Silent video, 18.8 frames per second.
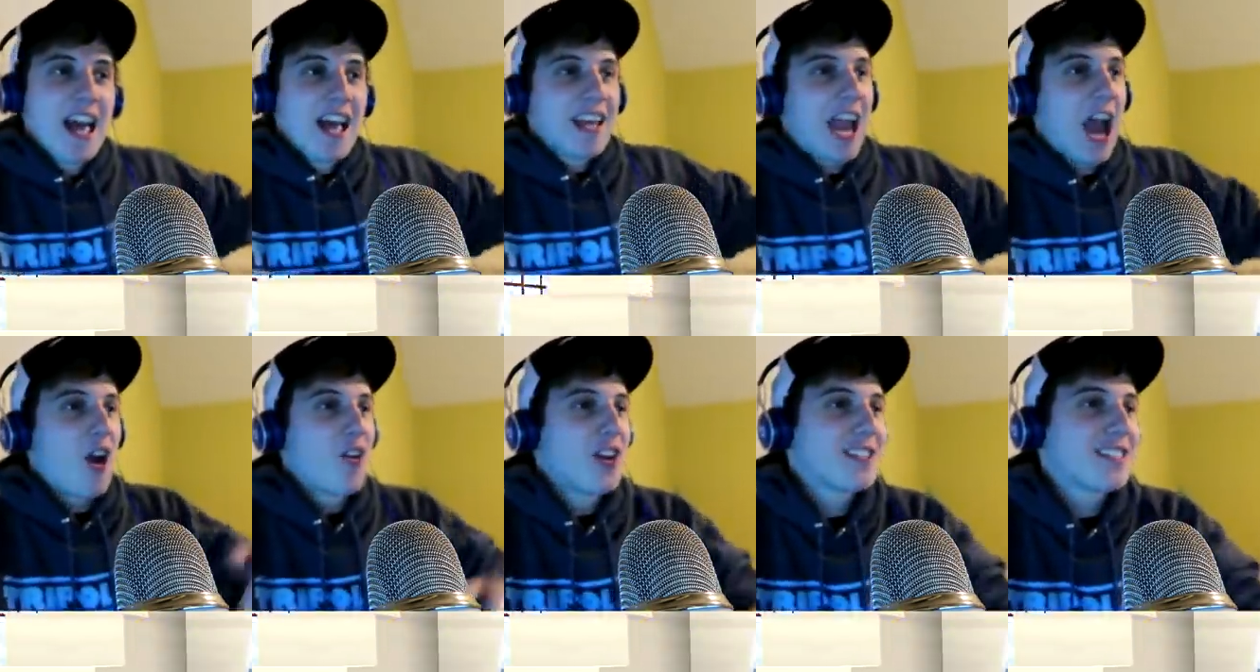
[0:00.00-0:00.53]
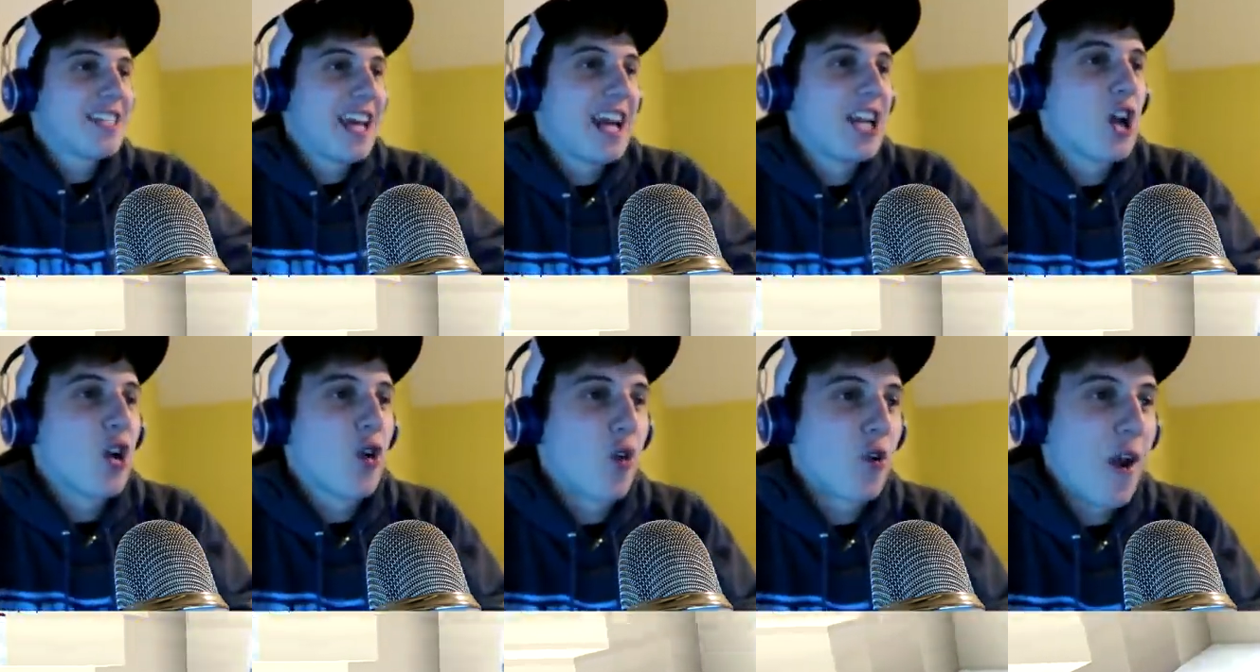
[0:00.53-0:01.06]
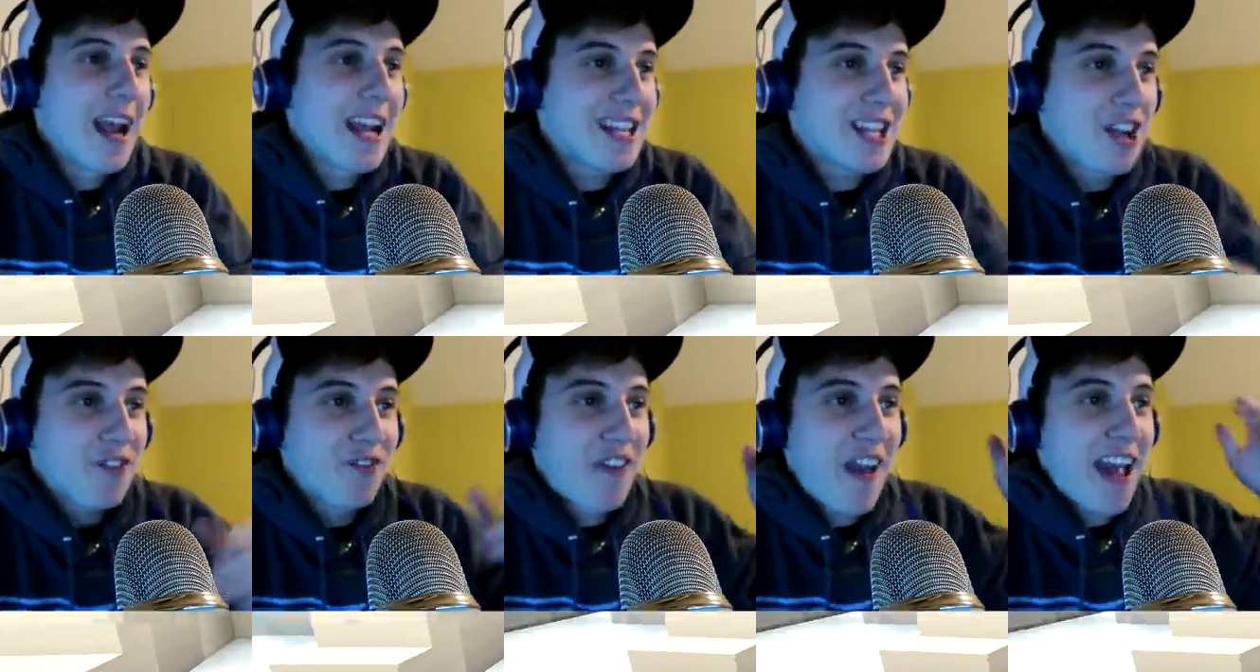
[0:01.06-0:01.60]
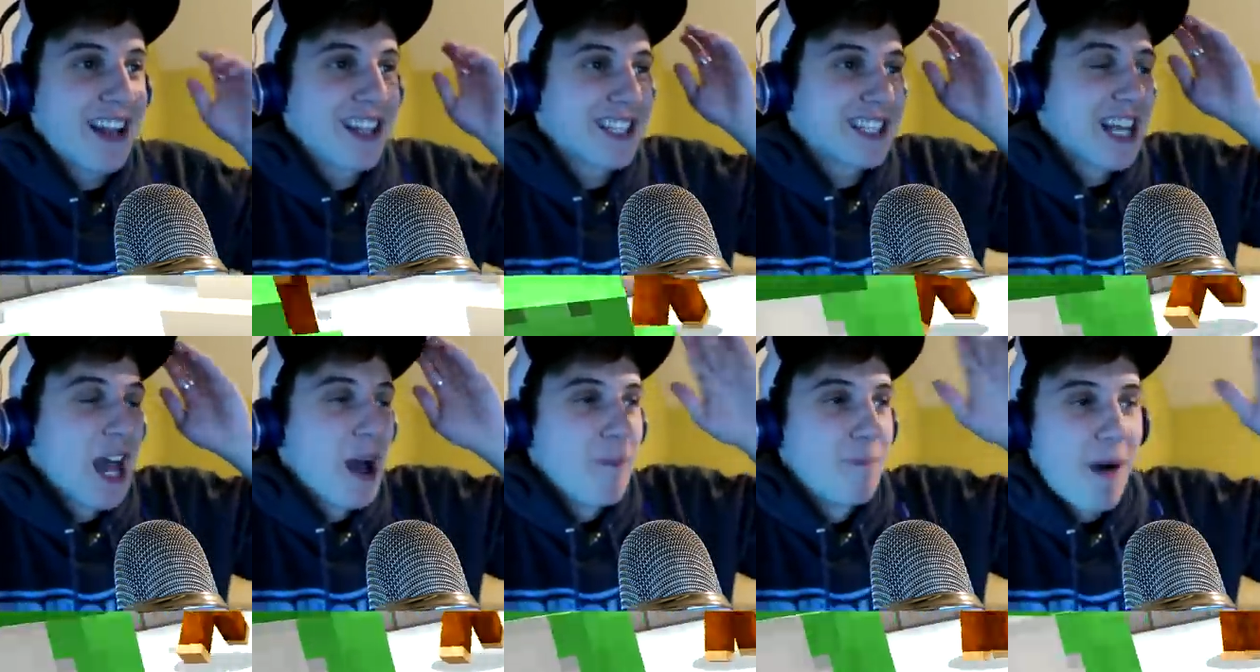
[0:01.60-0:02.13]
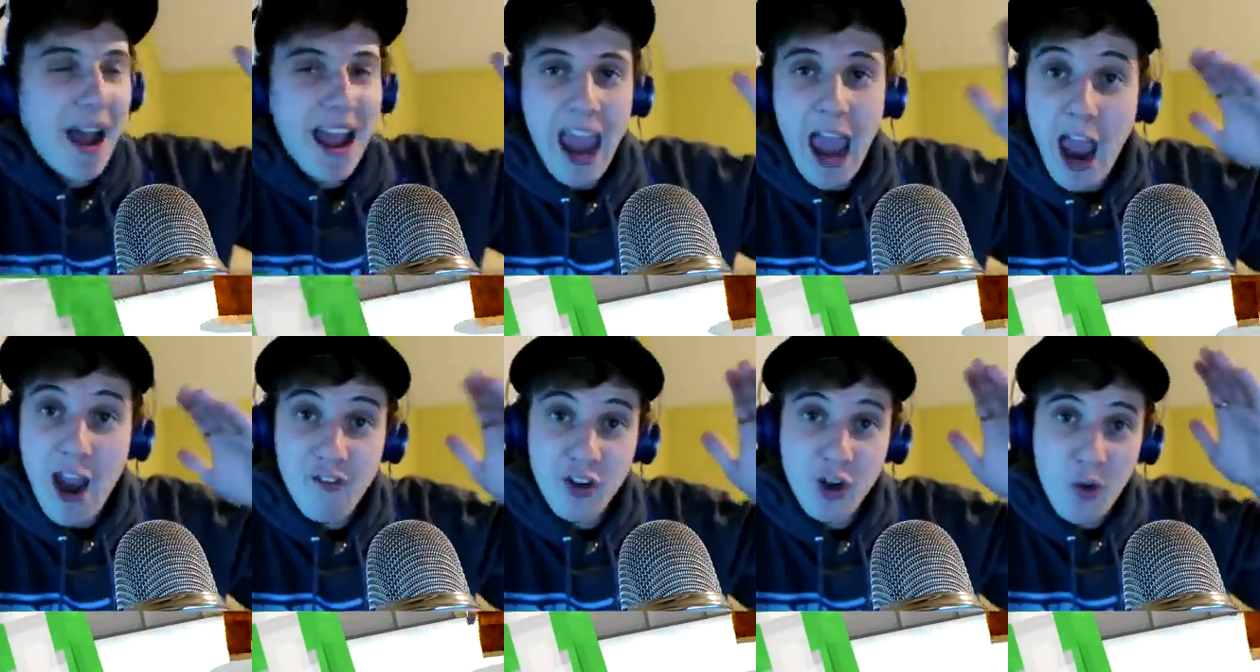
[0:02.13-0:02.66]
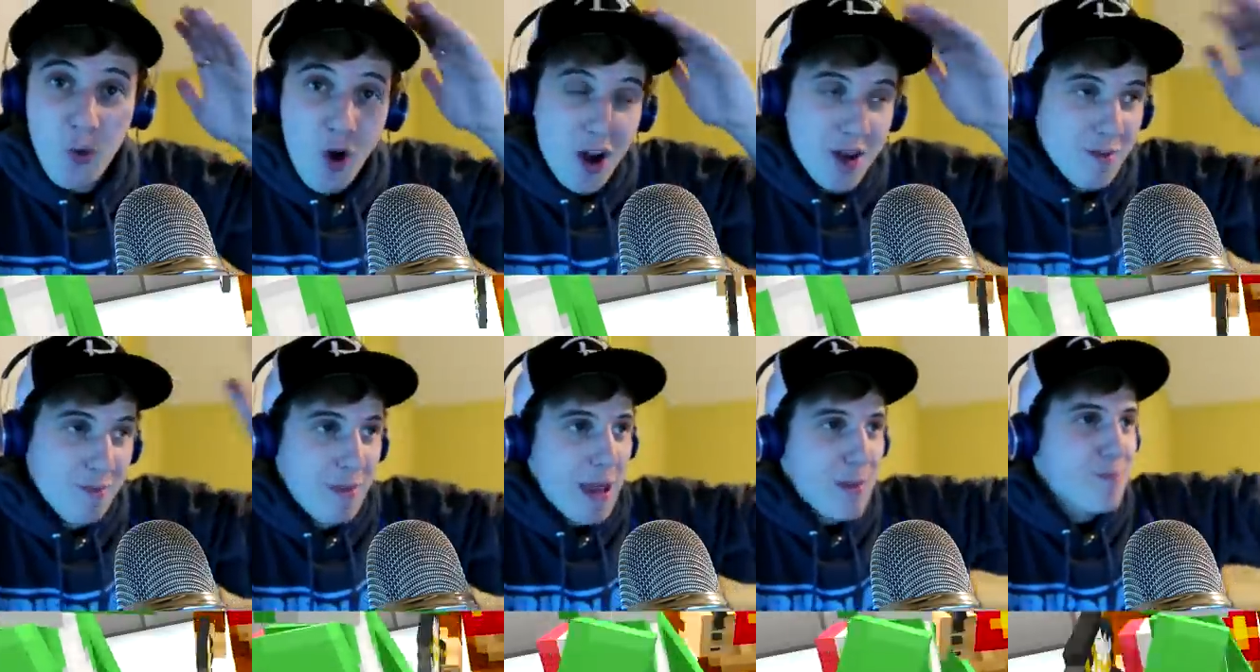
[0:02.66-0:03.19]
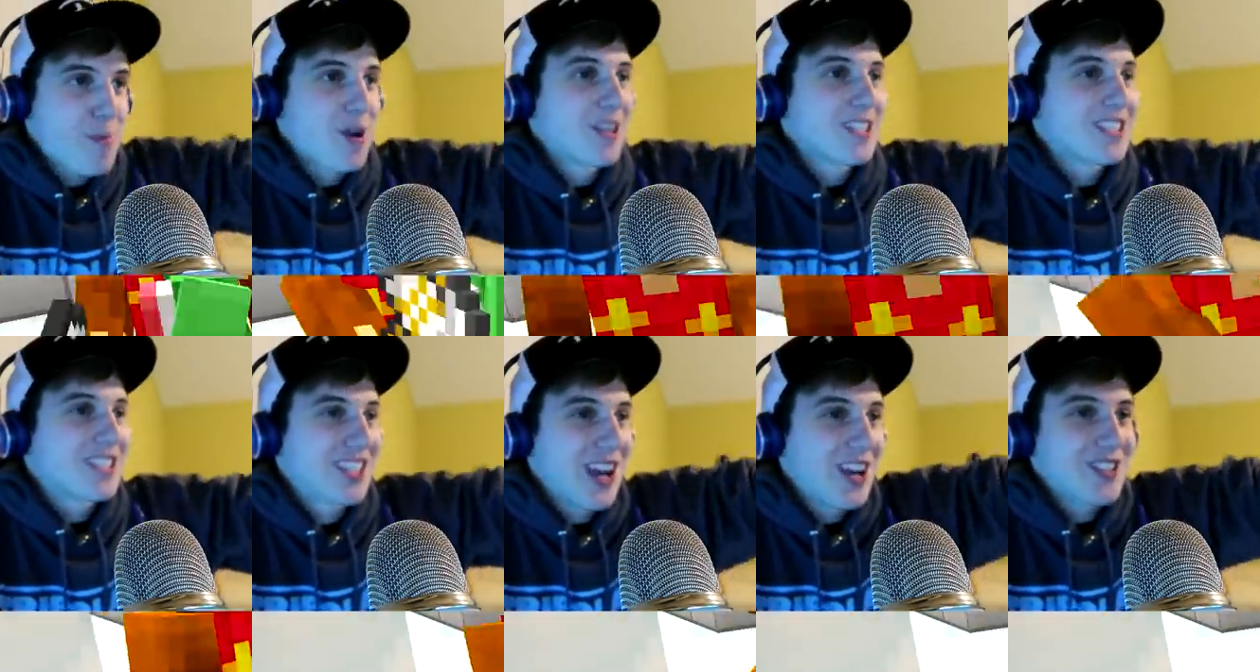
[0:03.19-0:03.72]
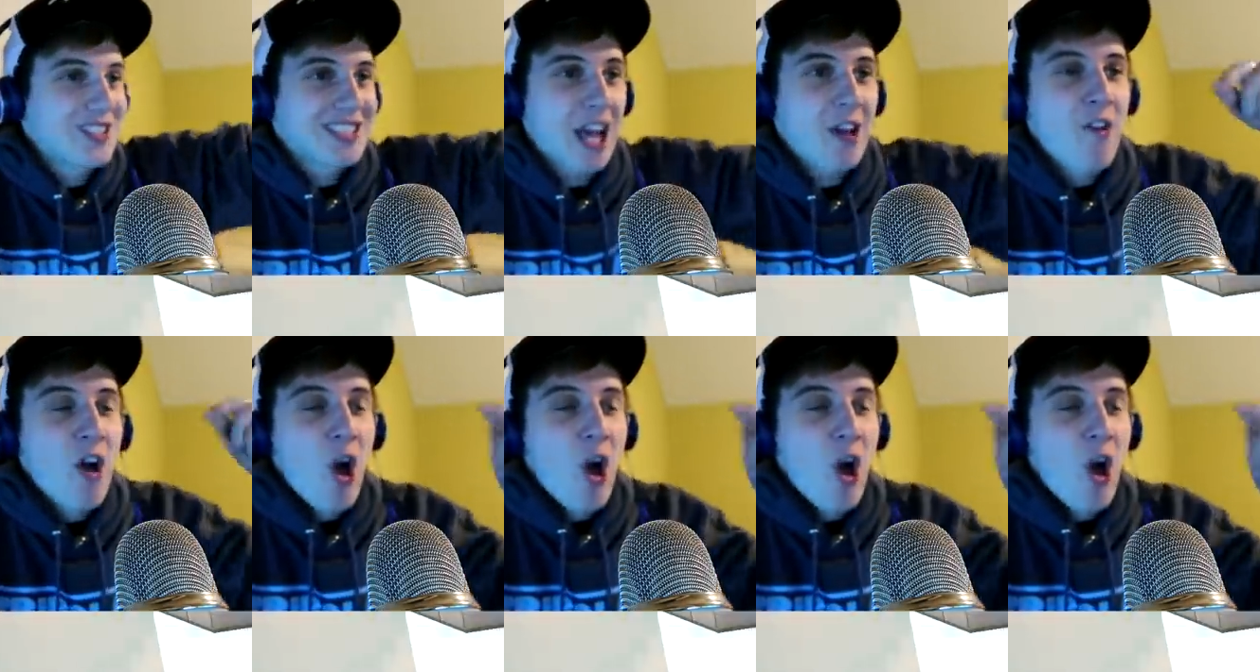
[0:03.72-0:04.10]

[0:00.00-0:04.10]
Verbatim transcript: Count us in. Great defense by everyone. Meepers, Joseph